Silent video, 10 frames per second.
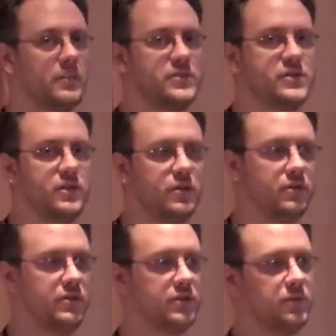So
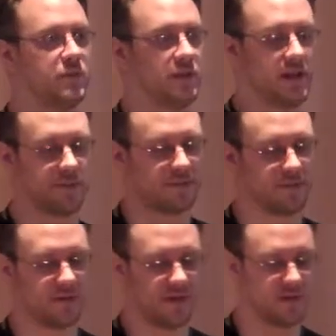you can
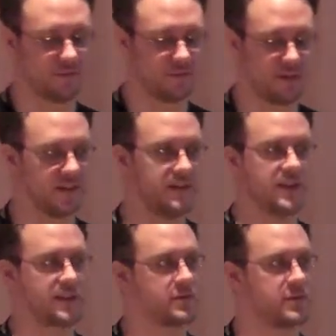plug in the
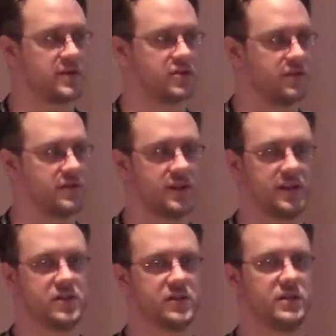Xbox joystick.
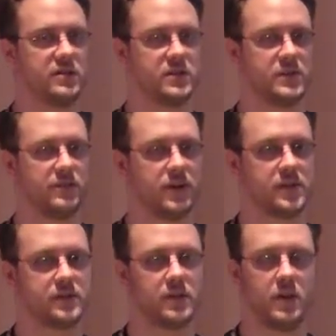It's just a USB
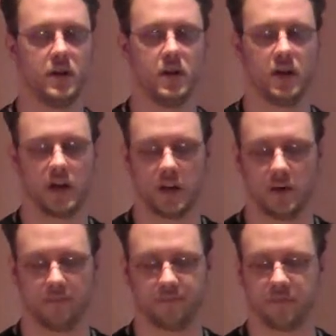device.
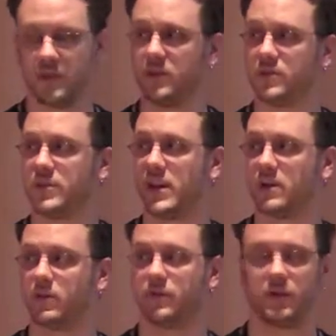You can
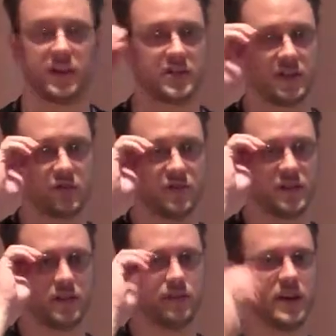take whatever Logitech
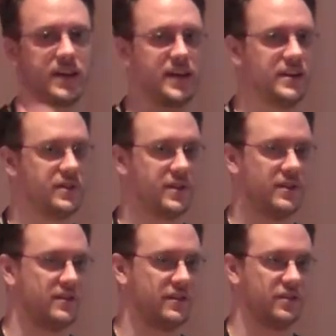joystick you've got, anything
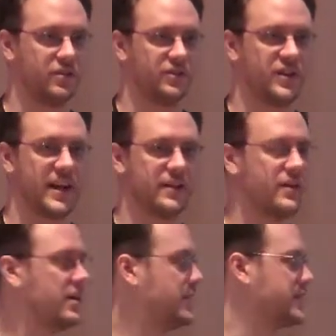you can hold in your hand.
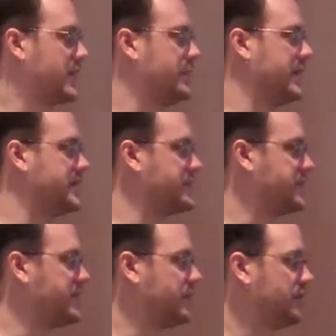It's got buttons.
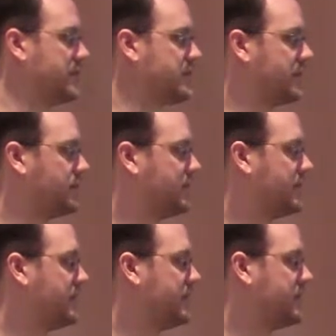This thing will pull
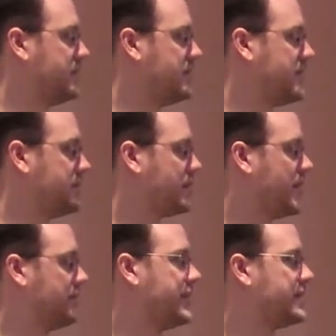the input
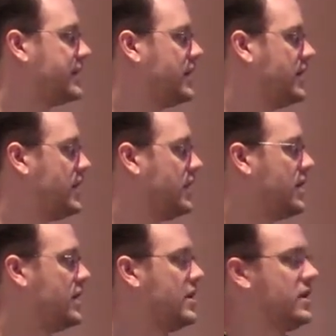off of
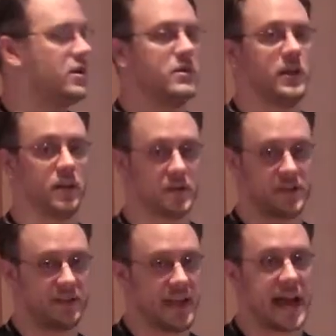it. It'll also
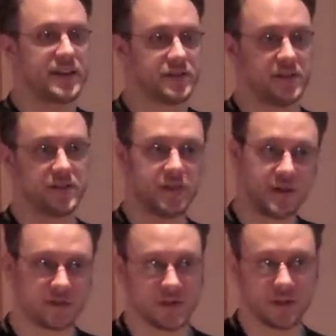get the axes,
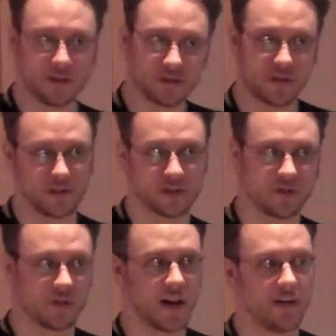so you can use those to
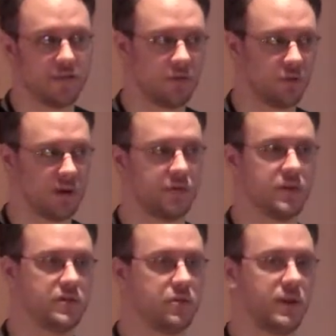drive whatever
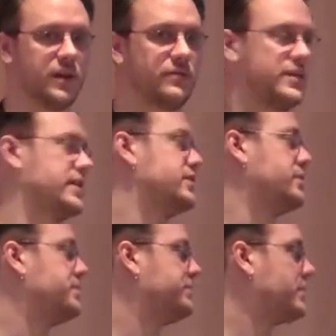you're doing after that.
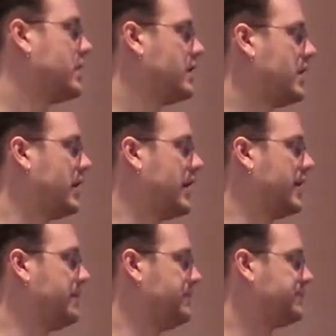
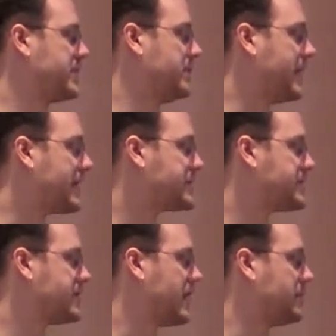The
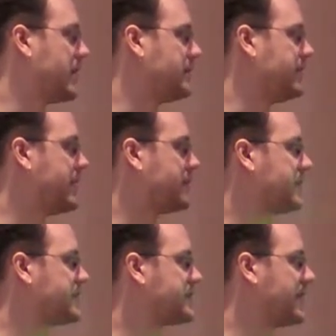best and my
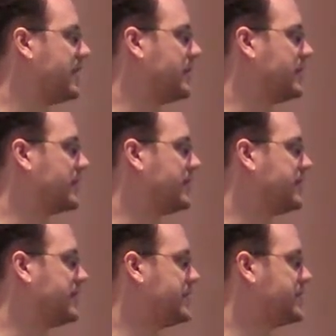favorite method
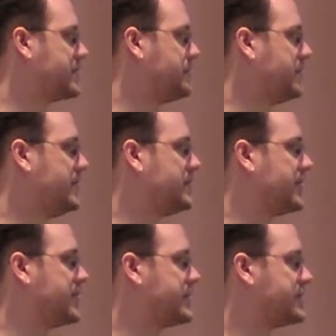is MIDI
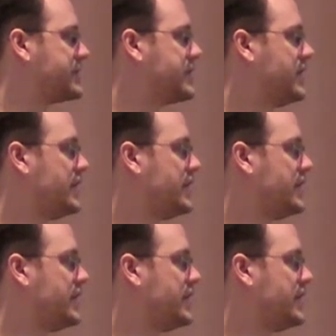devices.